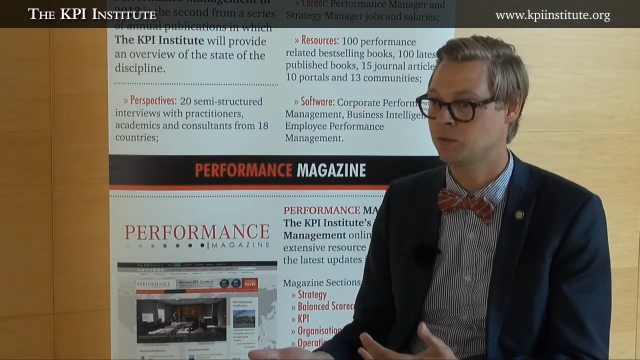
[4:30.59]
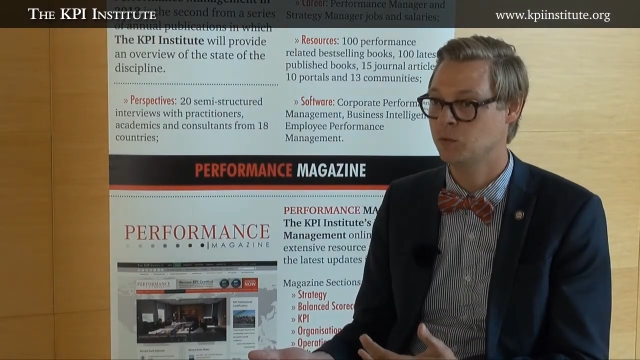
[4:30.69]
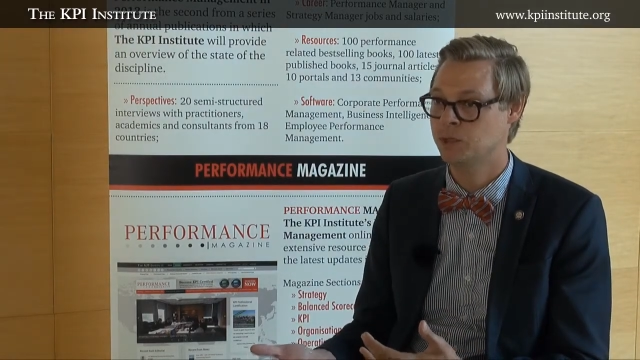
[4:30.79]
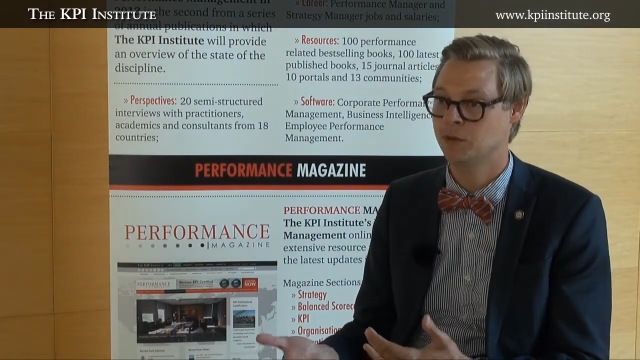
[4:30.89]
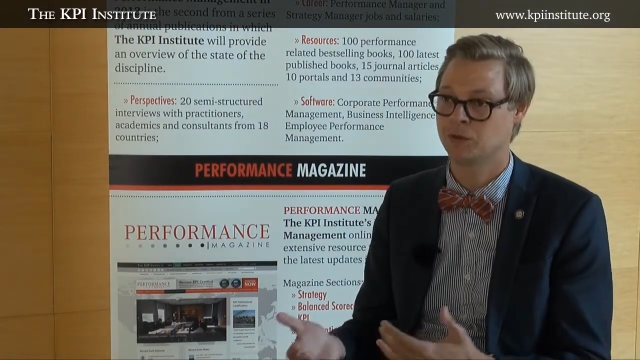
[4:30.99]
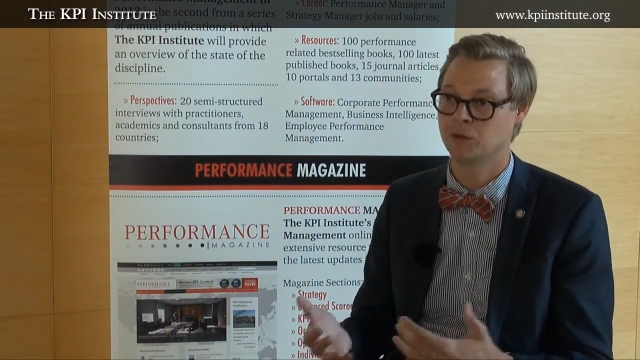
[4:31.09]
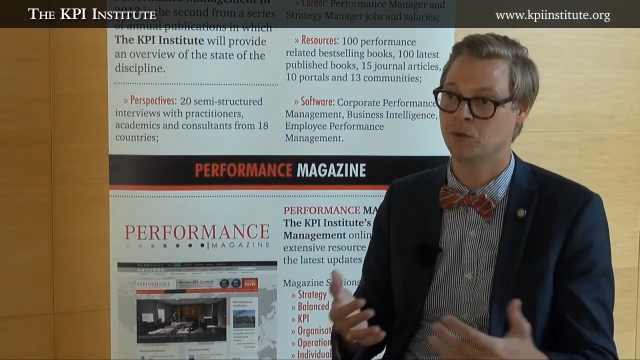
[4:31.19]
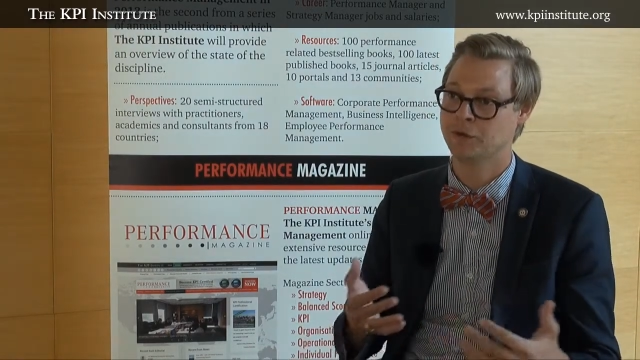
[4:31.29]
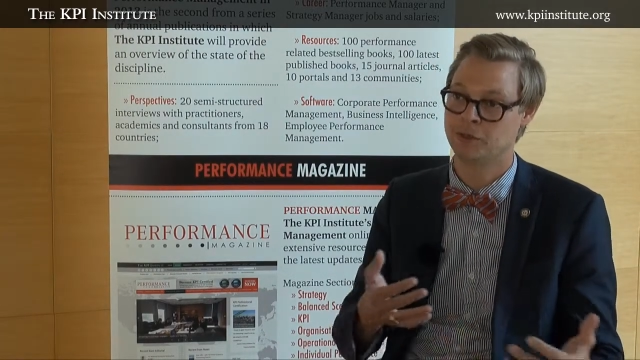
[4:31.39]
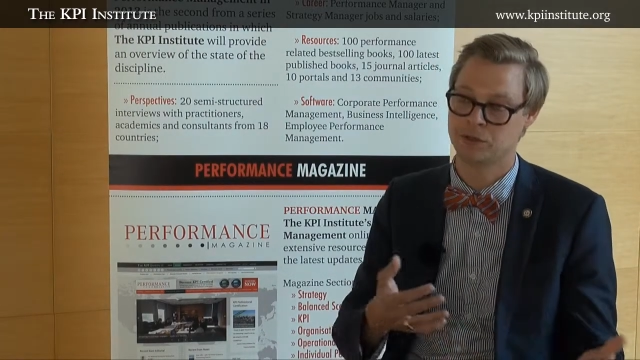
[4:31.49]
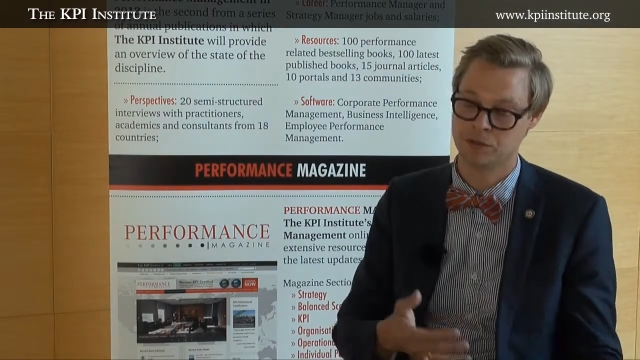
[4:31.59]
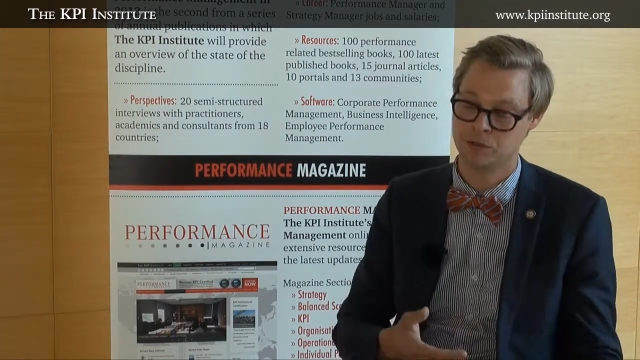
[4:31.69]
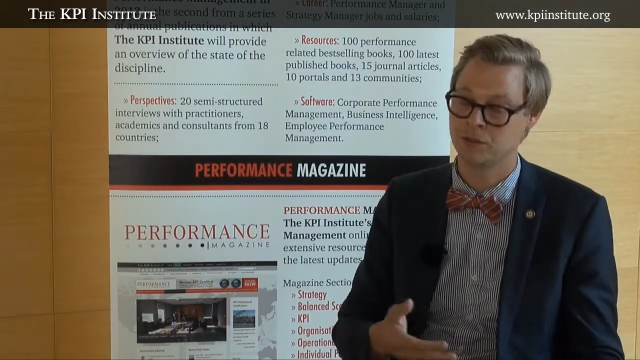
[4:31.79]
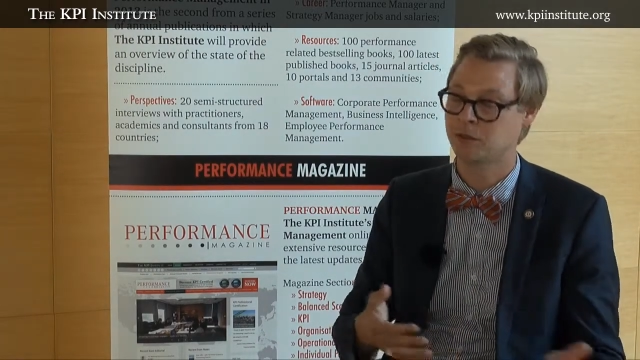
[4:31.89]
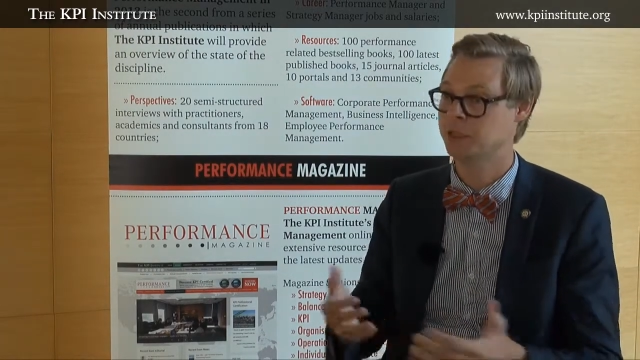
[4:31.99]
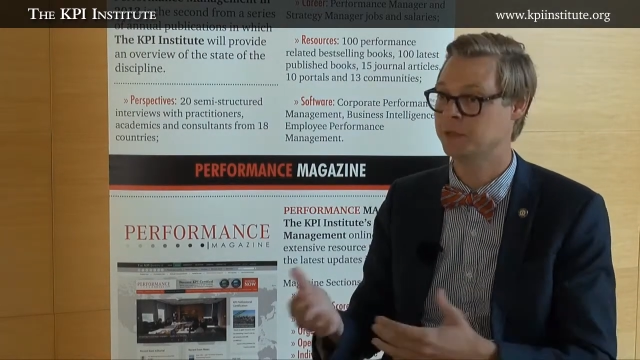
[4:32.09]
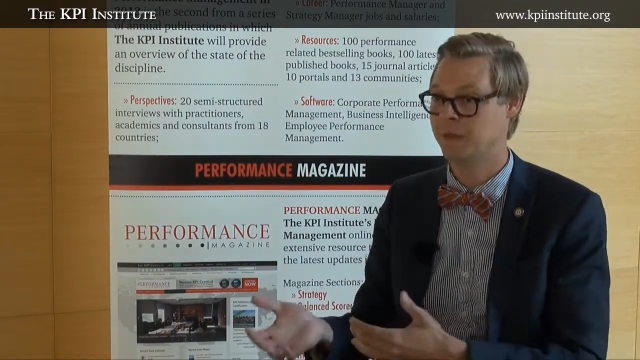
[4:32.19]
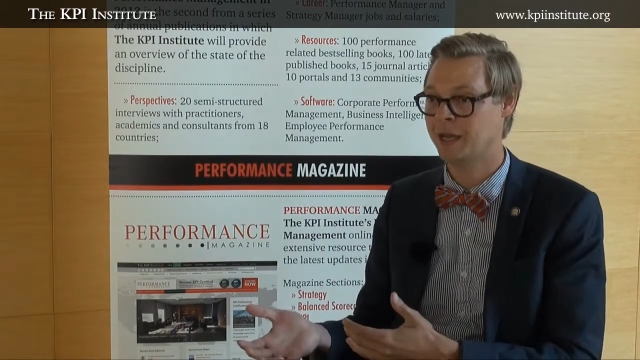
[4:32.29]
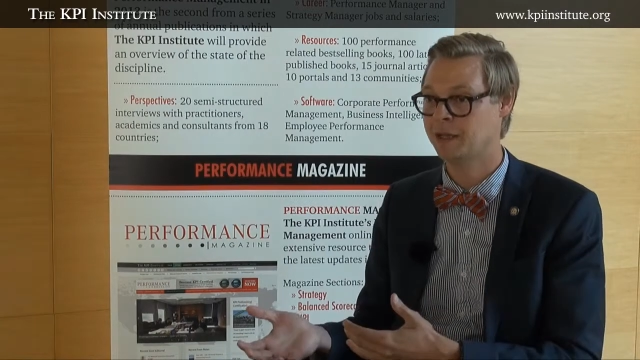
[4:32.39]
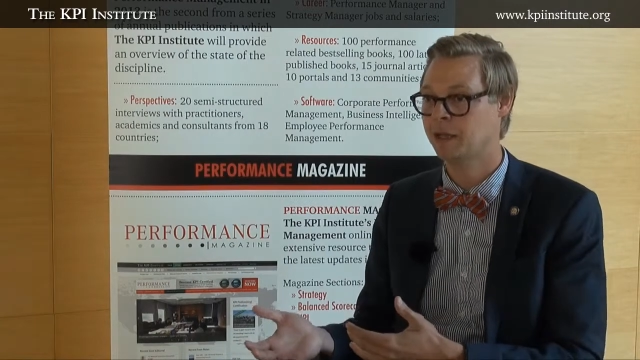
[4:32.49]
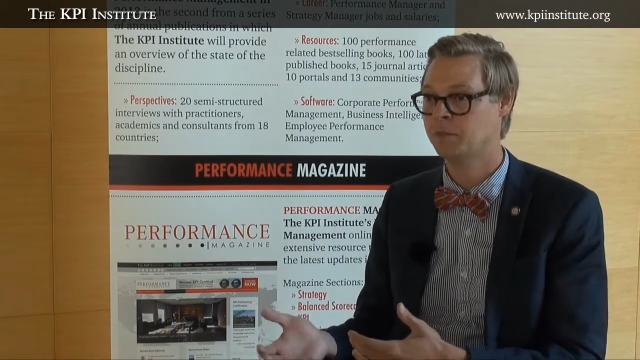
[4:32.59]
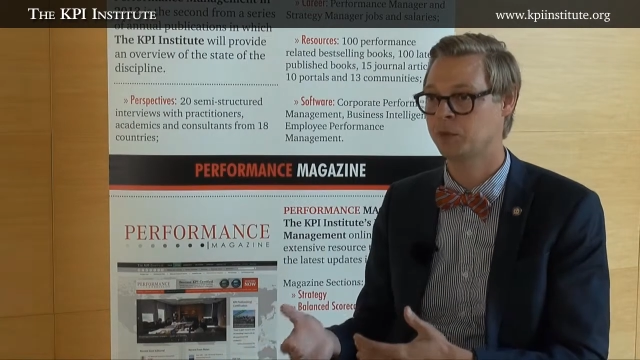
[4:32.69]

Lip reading: We don't know if it's good or it's bad,